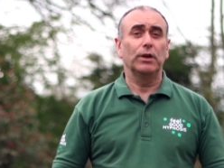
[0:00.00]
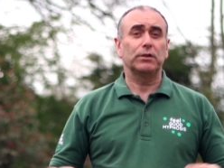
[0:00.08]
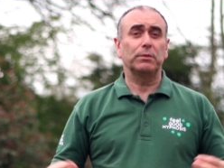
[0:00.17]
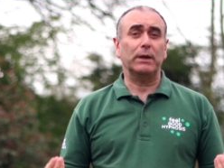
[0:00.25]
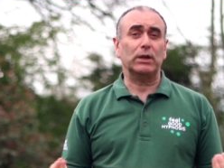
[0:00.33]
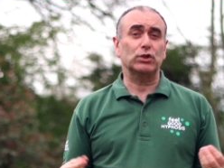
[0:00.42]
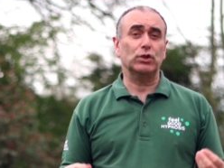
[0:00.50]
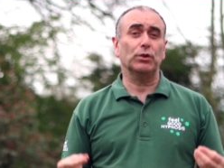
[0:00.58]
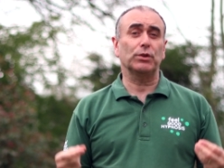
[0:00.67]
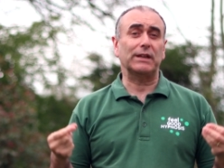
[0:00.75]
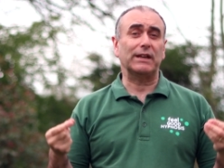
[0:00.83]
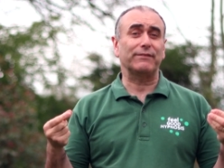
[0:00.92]
to make
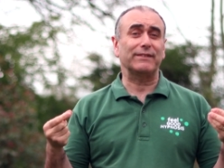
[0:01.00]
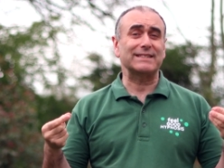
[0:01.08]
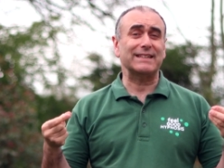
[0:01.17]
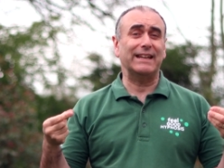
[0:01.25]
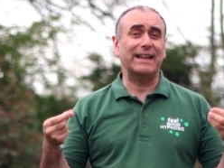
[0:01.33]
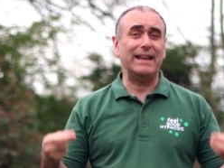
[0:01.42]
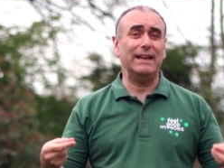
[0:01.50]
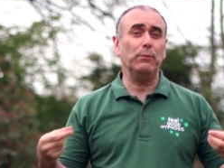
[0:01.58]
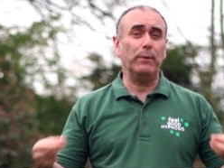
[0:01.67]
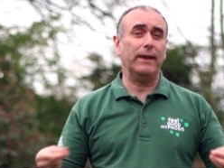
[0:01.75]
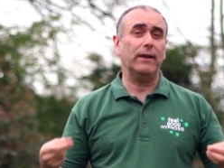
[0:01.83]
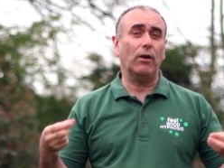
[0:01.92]
sure that if it's in any
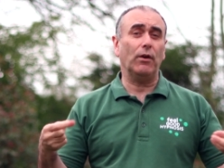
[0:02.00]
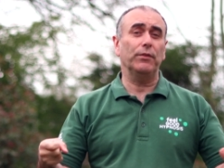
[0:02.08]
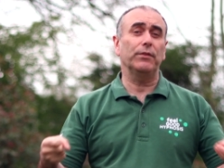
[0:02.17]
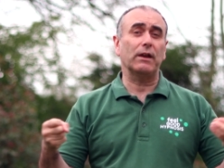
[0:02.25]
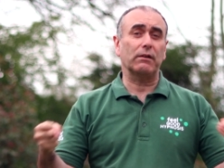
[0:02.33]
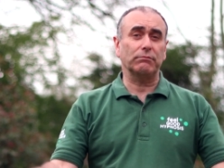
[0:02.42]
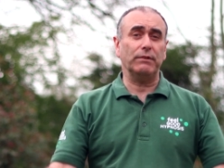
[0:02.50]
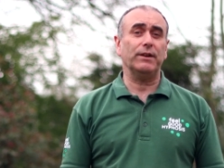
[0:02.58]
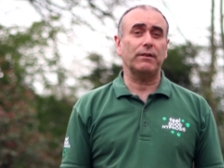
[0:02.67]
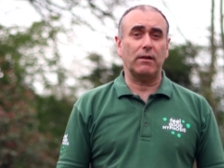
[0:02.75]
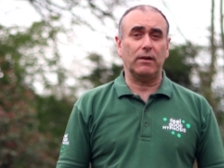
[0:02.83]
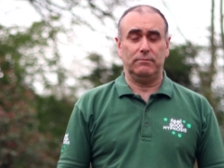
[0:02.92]
way on their
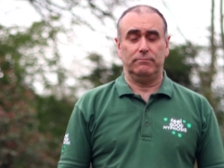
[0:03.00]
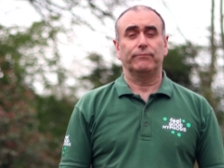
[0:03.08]
radar,